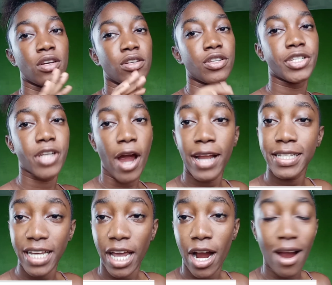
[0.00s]
Short
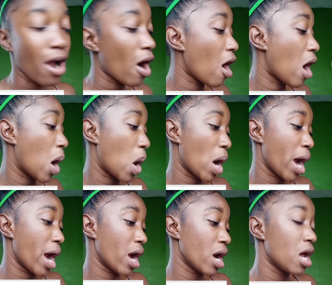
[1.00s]
ear
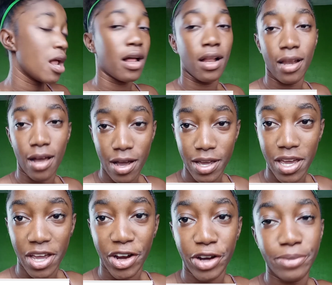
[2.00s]
or long
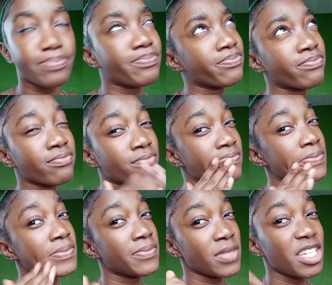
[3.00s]
hair?
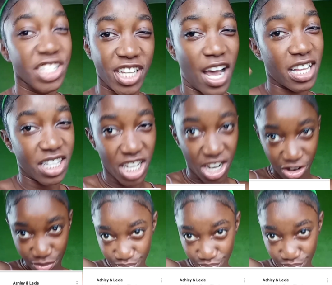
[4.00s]
Short ear.